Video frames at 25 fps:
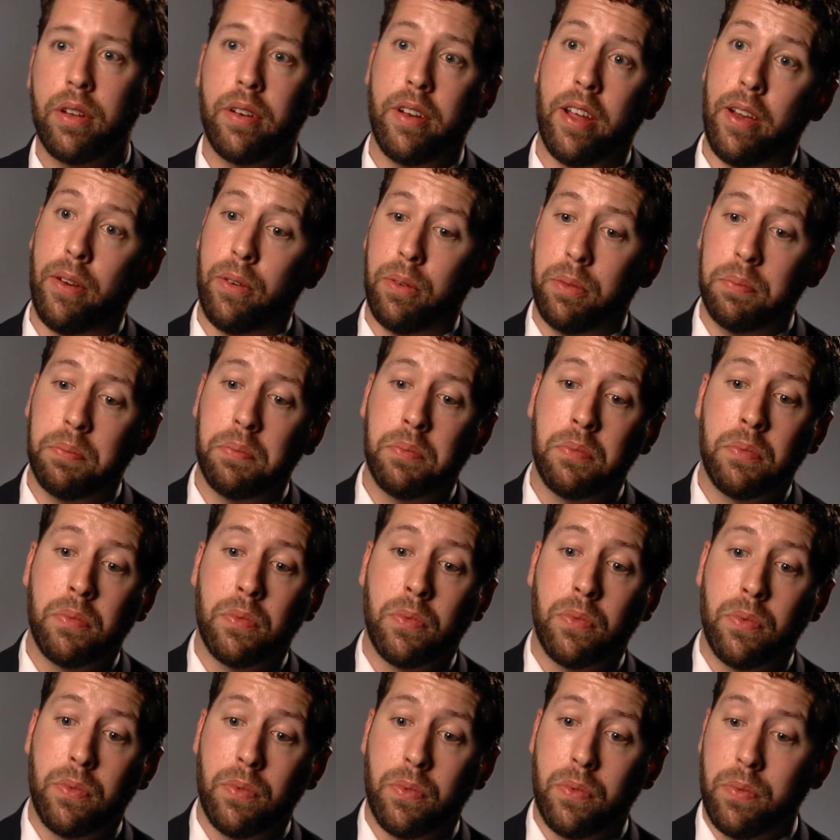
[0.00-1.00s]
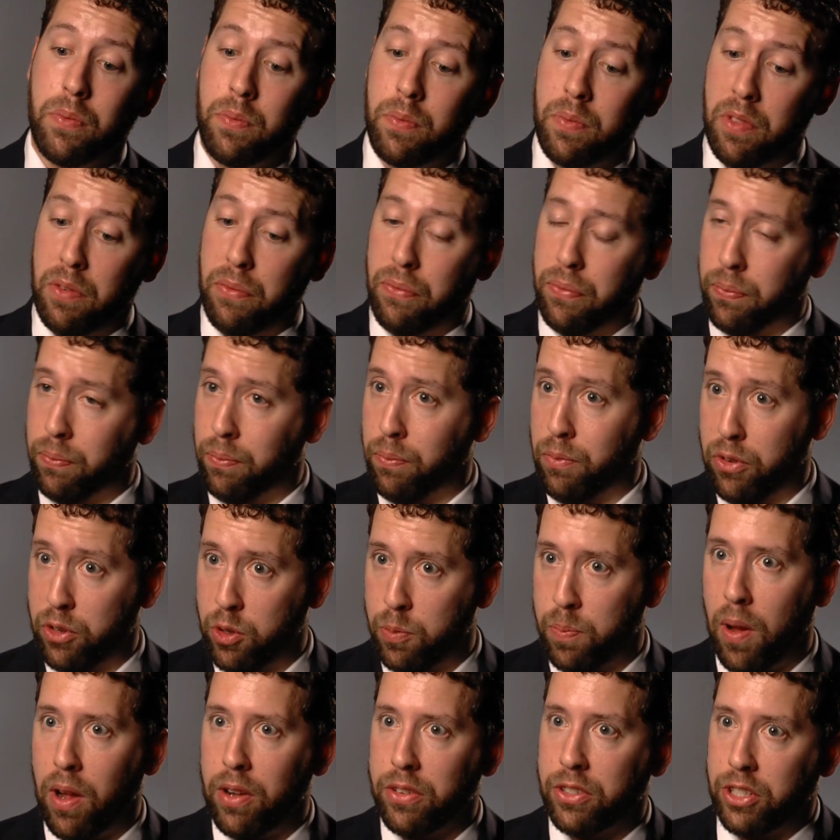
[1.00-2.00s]
Now, the
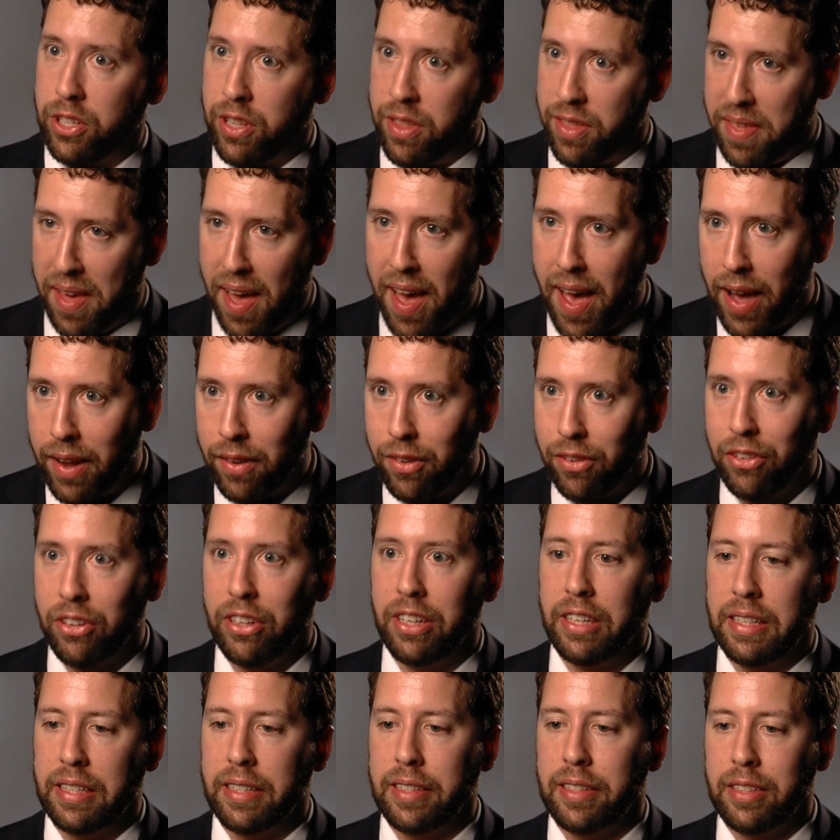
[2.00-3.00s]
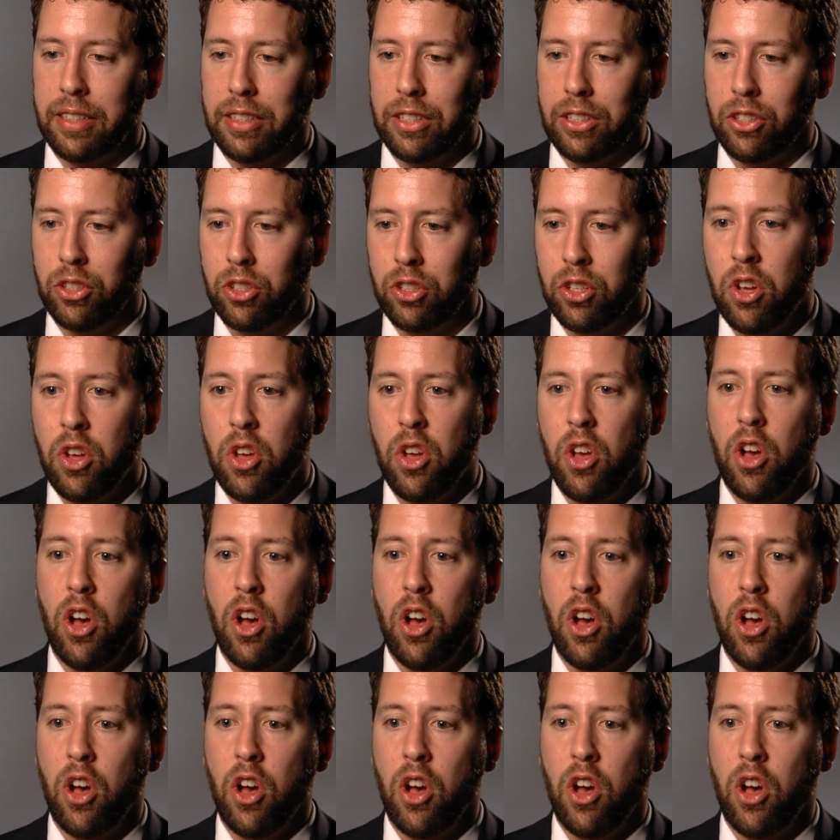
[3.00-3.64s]
response to that is